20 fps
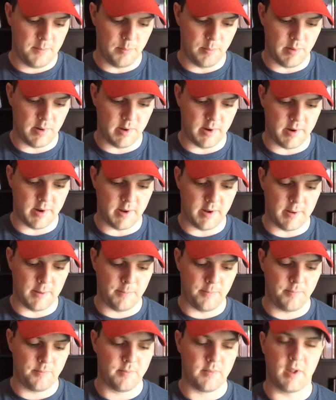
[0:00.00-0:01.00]

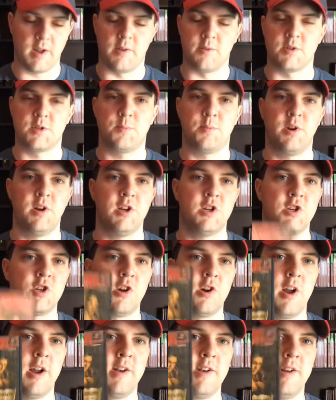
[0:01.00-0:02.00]
But I was pretty
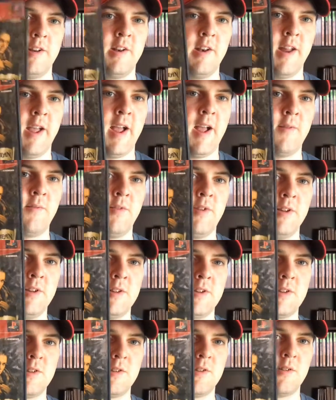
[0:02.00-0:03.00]
sure I didn't have
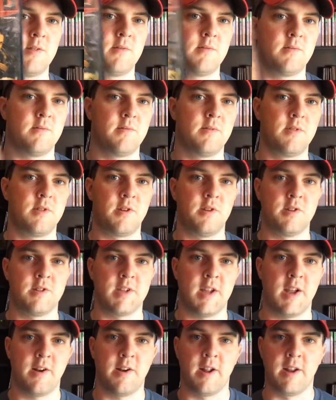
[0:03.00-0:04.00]
this.
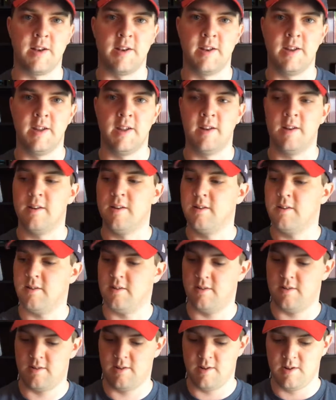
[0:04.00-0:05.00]
Turns out I did.
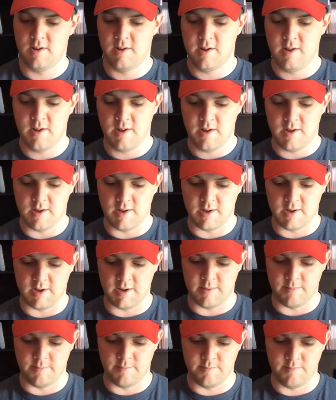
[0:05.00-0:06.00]

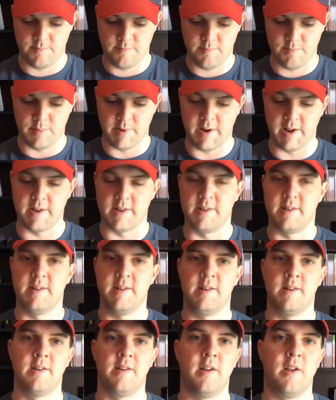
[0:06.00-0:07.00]
But I
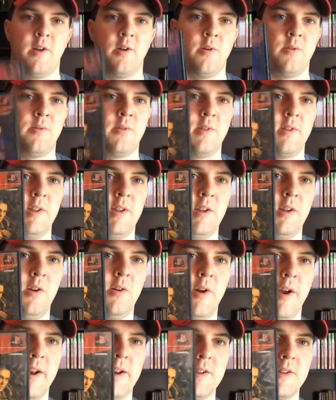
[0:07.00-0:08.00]
didn't own the
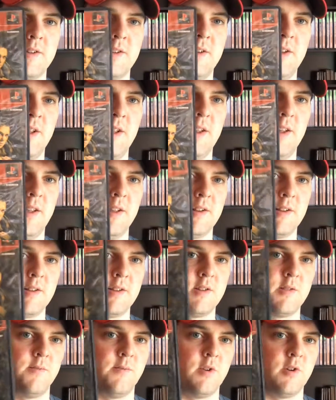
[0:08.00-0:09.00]
greatest
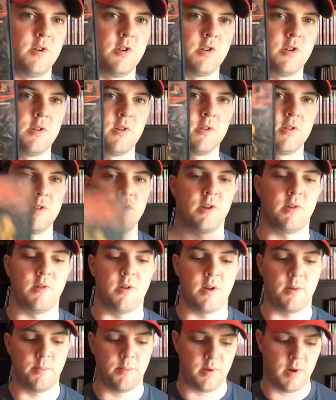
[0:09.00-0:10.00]
hits version, so
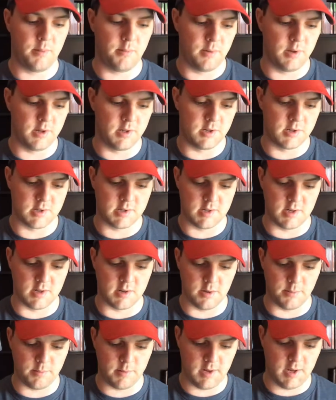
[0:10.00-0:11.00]
I'll probably just
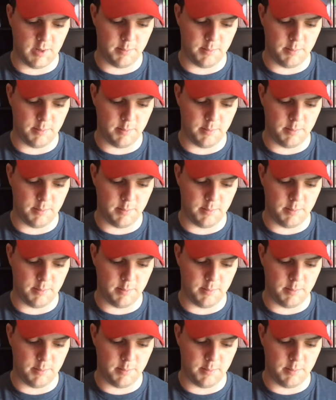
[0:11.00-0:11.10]
end up